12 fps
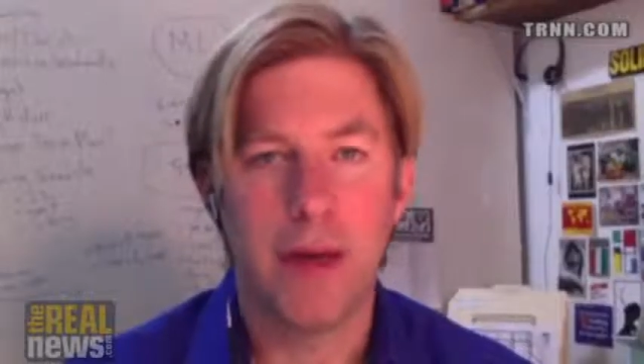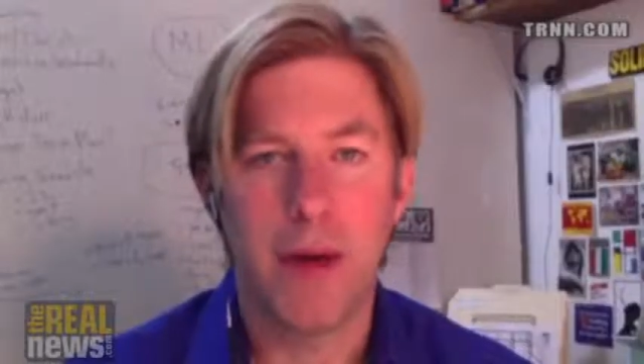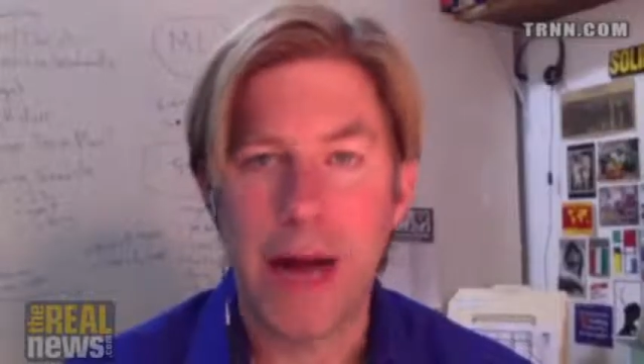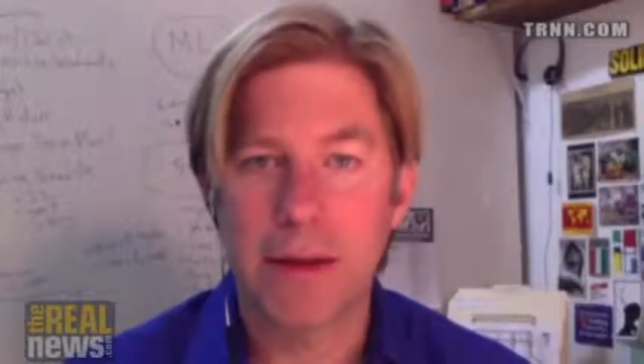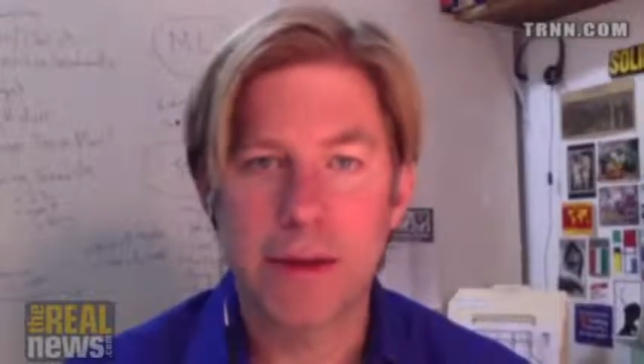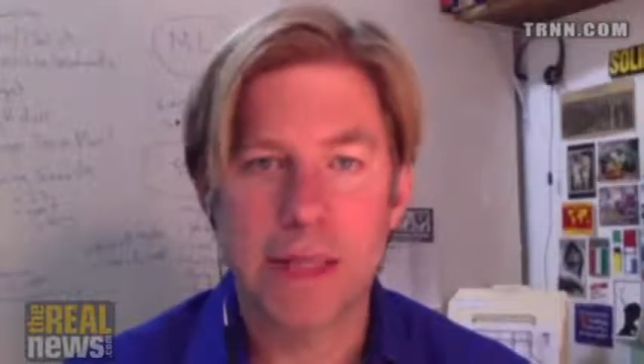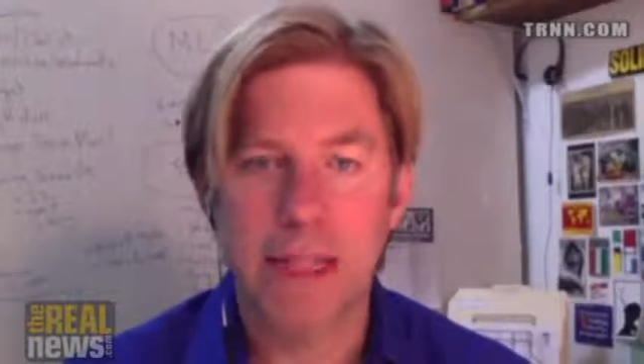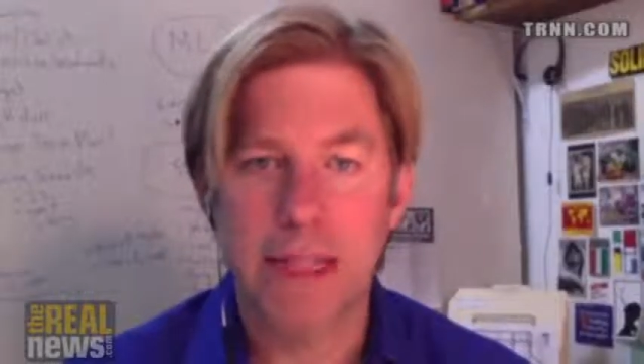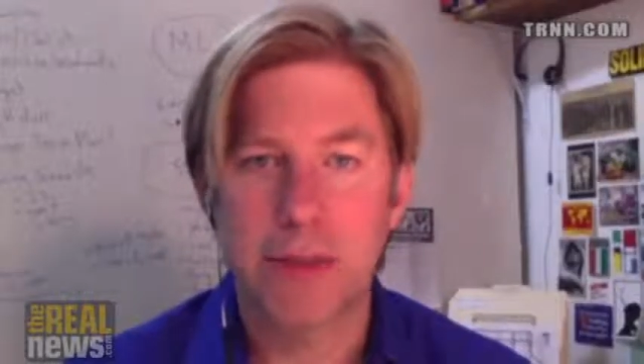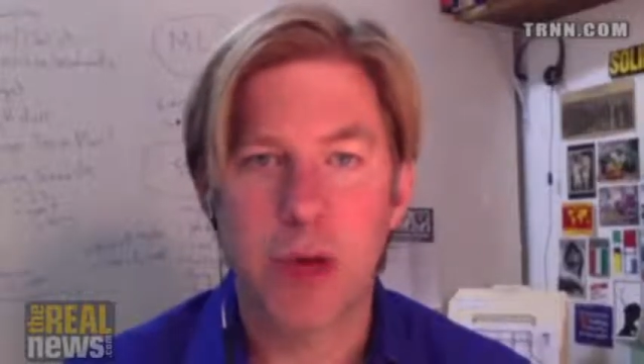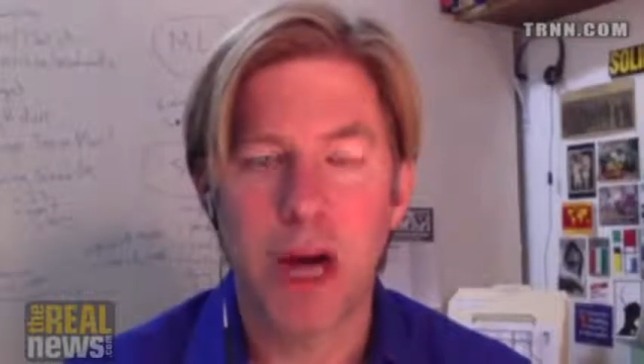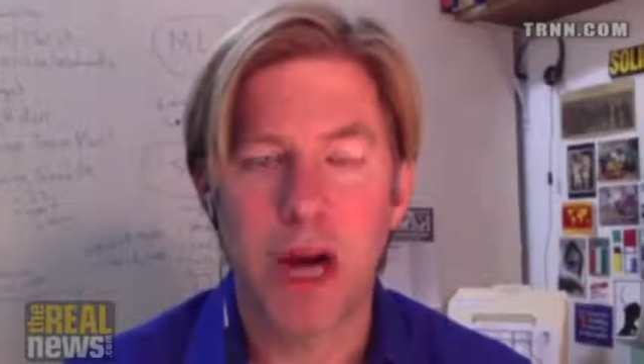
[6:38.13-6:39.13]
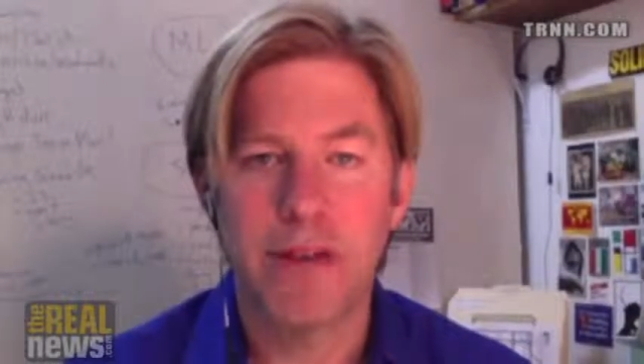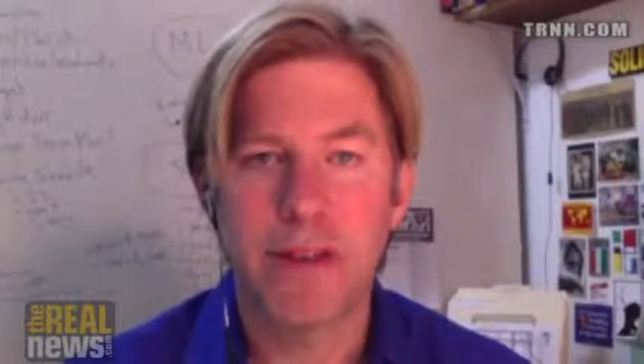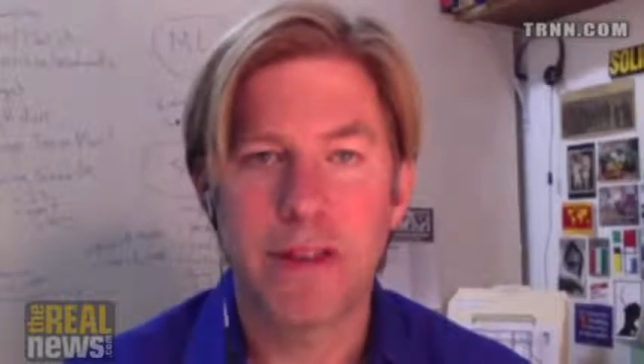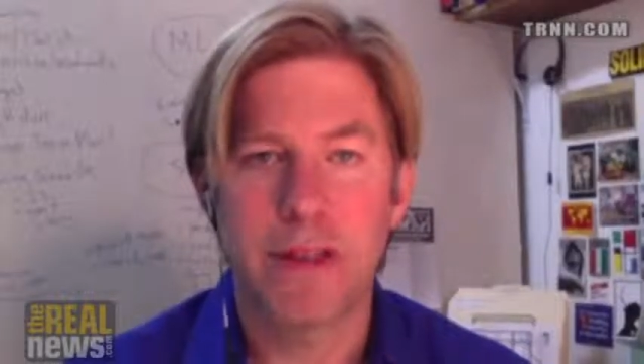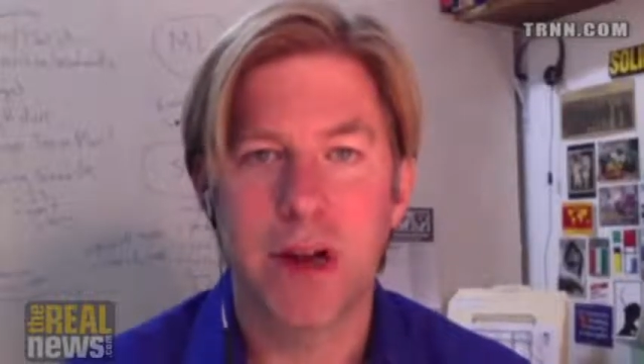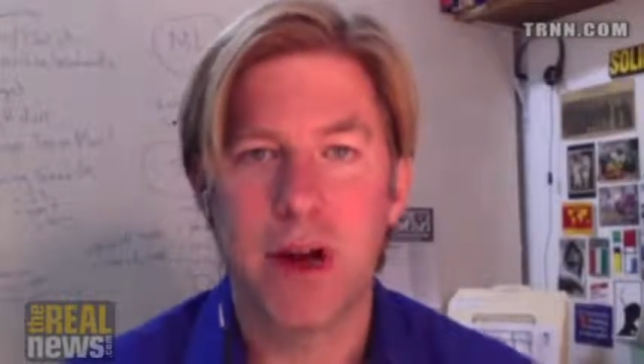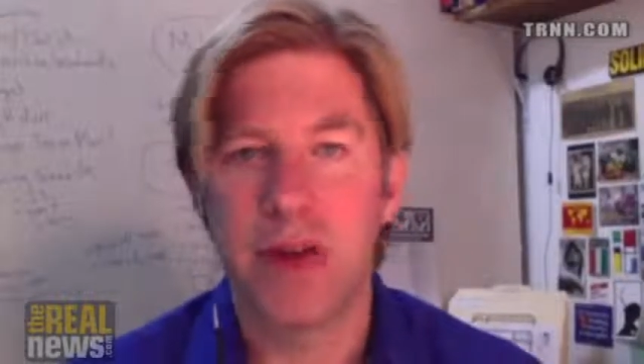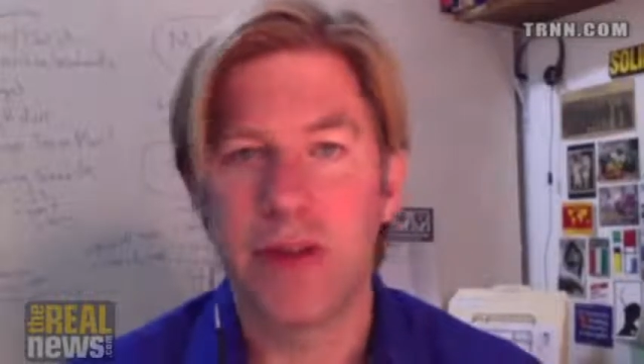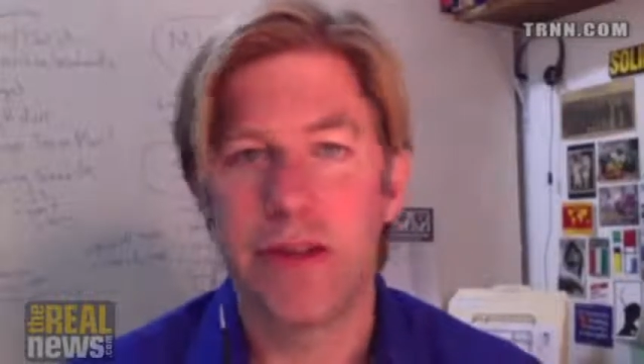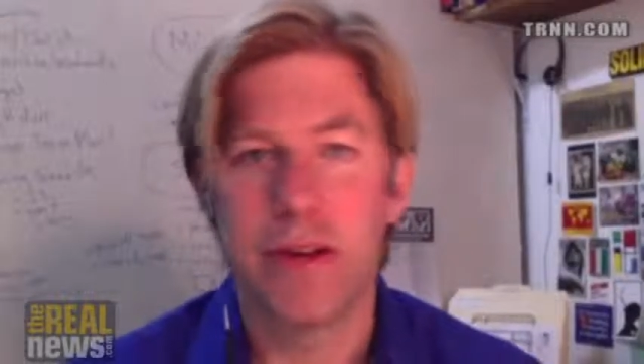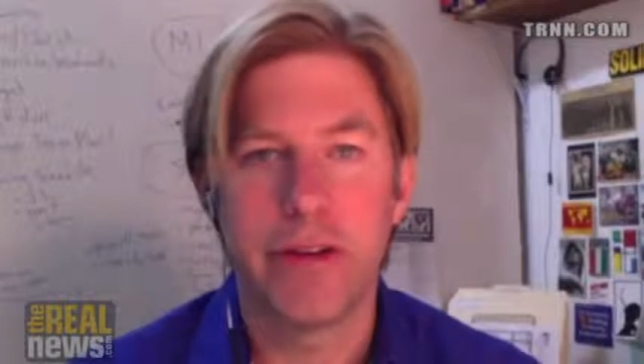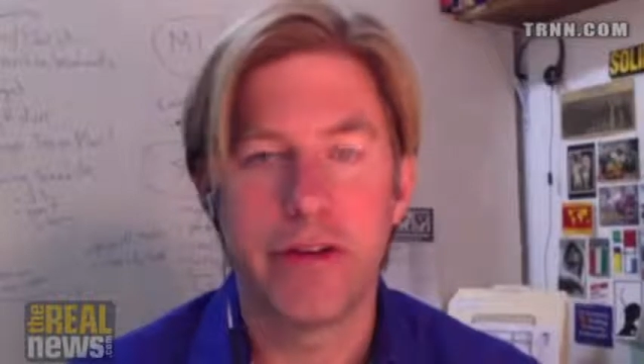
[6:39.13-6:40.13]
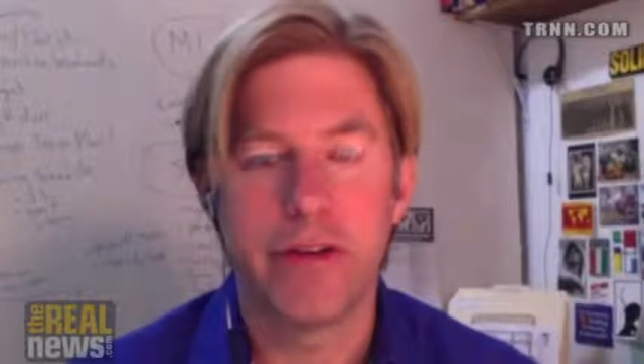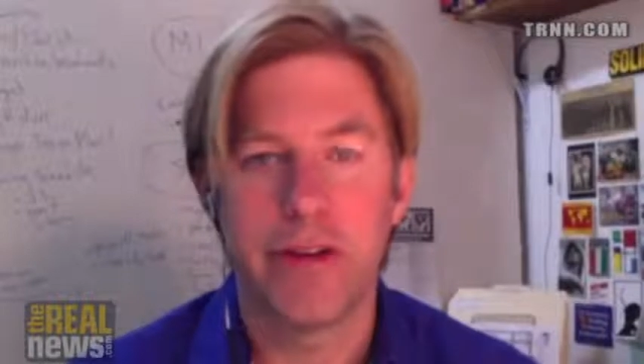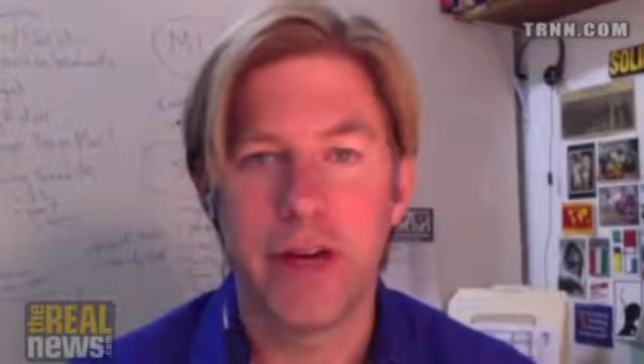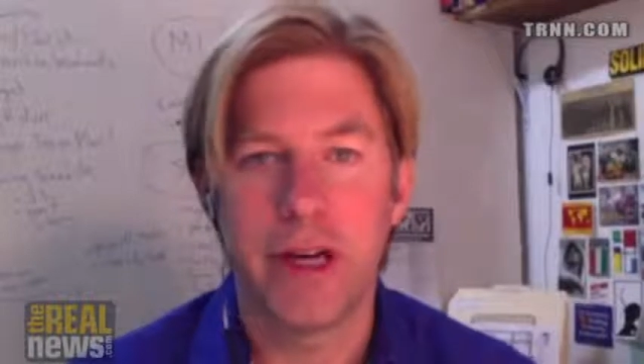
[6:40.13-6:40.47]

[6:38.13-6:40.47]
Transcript: outsized profits off of